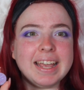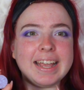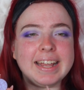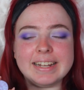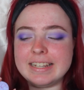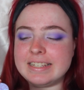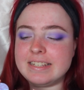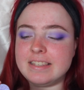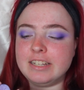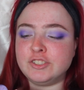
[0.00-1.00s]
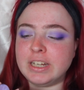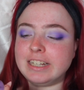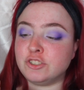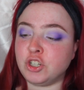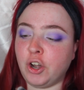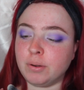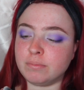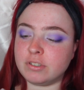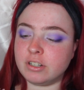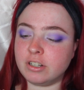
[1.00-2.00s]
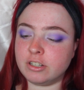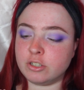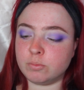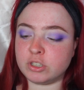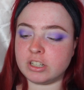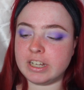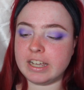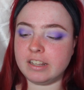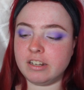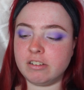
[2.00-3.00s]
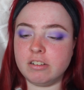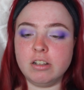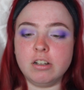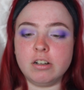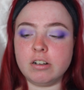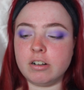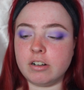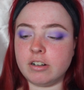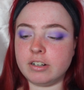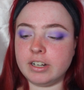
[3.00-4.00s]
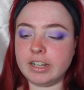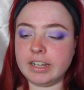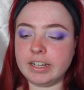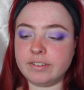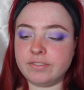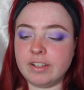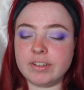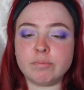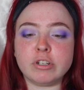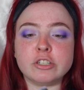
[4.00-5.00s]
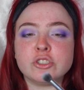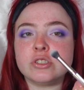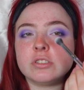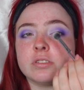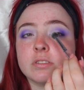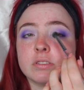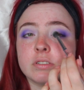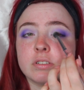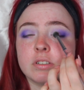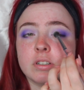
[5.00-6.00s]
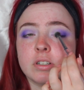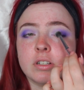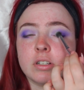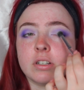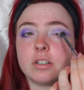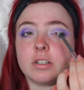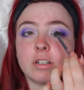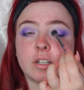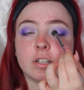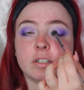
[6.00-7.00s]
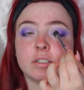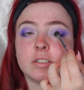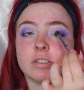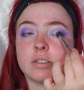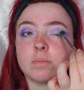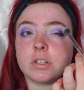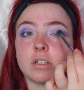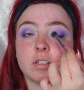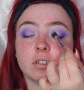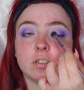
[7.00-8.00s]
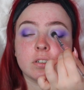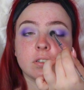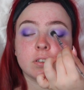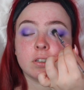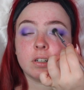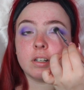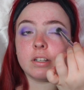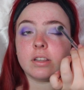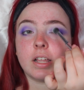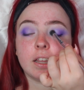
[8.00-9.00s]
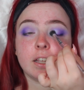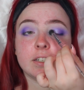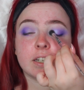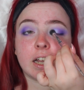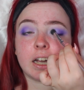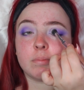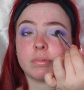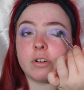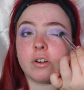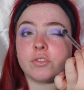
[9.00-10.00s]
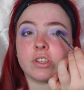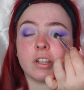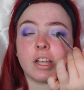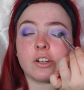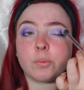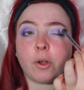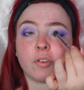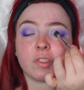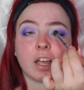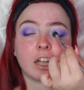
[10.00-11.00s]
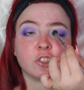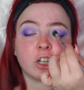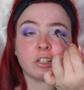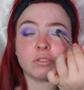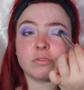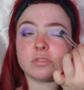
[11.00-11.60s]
And this is the shade Charmed. So I'm just going to take a little on a fluffy brush. And I'm going to lightly tap over the lighter part of the eyeshadow.